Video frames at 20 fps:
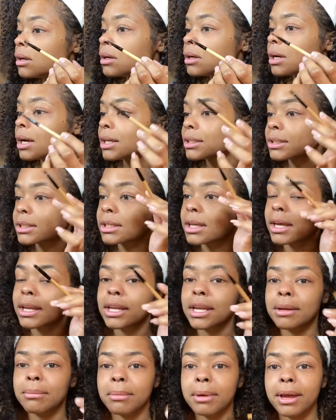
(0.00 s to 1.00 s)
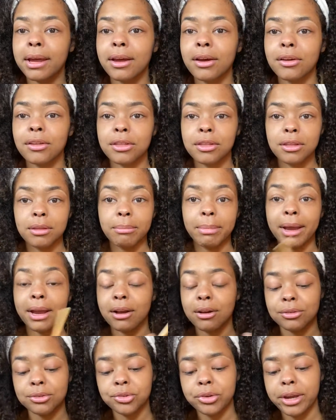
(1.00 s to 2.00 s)
I just got to get my health back
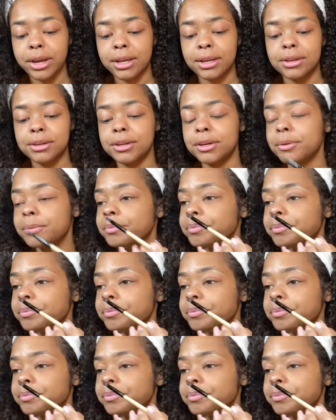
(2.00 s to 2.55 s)
on track, you know?